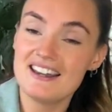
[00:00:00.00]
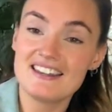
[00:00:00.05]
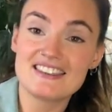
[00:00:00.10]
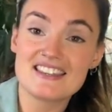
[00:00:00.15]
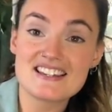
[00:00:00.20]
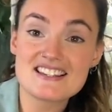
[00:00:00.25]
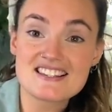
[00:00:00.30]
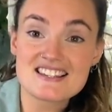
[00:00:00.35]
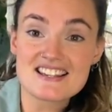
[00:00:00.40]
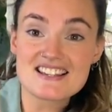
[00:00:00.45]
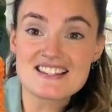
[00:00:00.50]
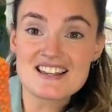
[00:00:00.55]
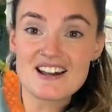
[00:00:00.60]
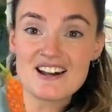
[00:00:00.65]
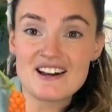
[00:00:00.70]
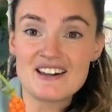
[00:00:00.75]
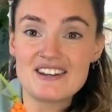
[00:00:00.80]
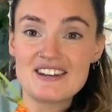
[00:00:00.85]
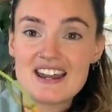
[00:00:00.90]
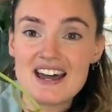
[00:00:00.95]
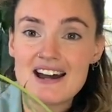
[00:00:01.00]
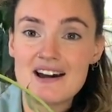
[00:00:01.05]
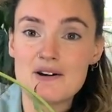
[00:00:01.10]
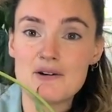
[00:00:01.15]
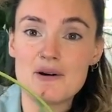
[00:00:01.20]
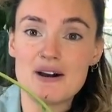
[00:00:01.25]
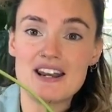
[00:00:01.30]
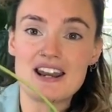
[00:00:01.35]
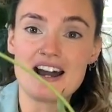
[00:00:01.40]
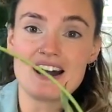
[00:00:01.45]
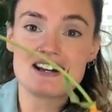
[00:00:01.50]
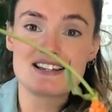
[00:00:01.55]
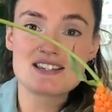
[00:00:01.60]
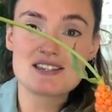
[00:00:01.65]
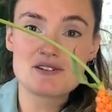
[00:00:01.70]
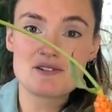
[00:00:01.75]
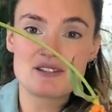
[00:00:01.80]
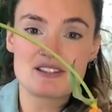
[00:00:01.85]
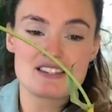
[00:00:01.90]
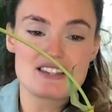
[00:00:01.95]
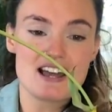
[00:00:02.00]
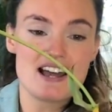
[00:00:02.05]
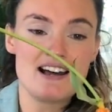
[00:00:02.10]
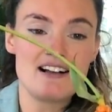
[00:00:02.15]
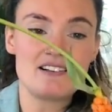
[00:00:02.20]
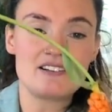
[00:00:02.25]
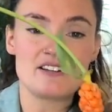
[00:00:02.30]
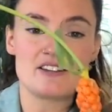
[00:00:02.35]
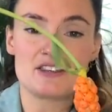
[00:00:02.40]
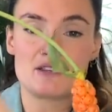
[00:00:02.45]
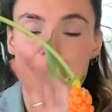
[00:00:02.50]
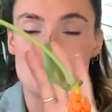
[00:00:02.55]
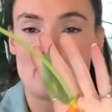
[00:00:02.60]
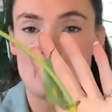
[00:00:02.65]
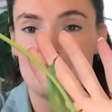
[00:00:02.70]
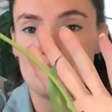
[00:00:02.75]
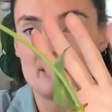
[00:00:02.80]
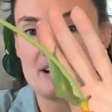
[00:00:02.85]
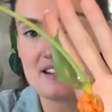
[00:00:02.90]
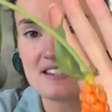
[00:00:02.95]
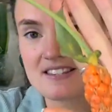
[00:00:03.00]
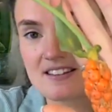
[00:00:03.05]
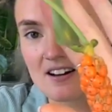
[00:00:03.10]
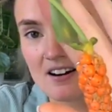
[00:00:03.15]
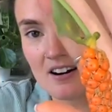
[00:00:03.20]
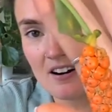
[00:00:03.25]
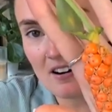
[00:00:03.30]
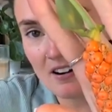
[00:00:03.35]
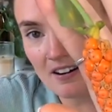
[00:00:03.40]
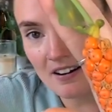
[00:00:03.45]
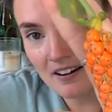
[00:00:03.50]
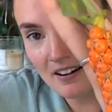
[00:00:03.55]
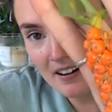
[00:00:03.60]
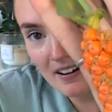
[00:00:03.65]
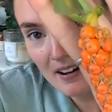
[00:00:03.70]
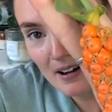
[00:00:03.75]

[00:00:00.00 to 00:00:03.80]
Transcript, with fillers: This is her now. And as you can tell, the berries are